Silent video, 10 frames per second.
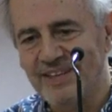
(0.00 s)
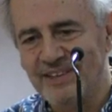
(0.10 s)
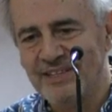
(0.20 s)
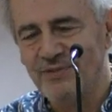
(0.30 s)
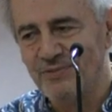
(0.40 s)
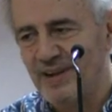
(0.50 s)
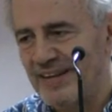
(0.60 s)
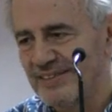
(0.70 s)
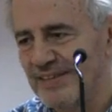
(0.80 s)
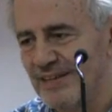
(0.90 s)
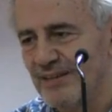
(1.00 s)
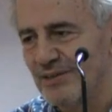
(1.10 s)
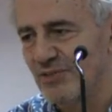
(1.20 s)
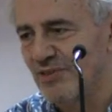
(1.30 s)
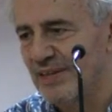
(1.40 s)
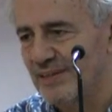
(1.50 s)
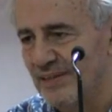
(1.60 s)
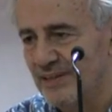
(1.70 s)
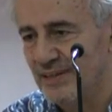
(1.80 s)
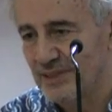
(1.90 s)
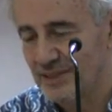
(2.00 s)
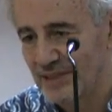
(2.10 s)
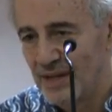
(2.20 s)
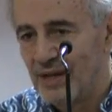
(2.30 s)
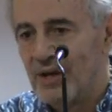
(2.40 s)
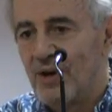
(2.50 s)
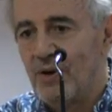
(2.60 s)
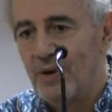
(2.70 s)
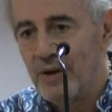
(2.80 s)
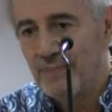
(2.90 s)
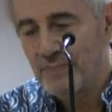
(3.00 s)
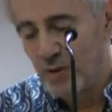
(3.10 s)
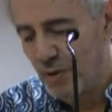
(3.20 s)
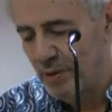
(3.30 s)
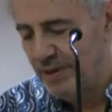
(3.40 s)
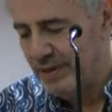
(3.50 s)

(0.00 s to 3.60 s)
it, it's in fact deconstructing this um, whole